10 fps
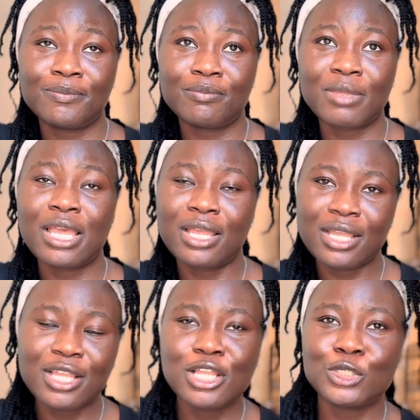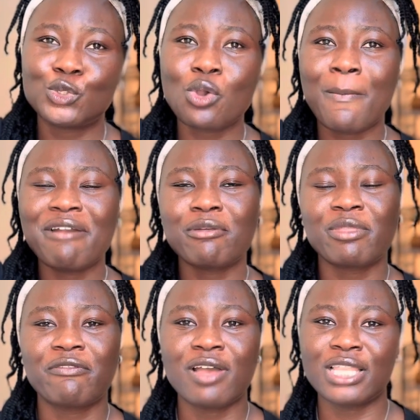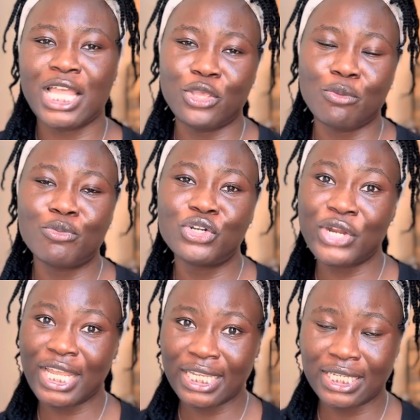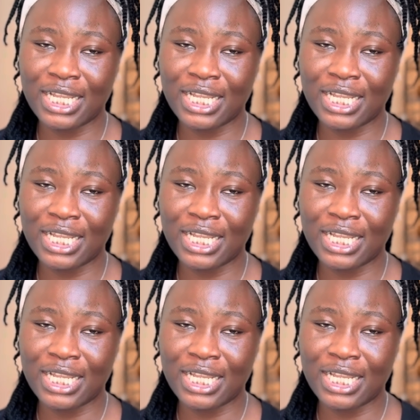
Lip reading: yeah. So apart from the fact that you're praying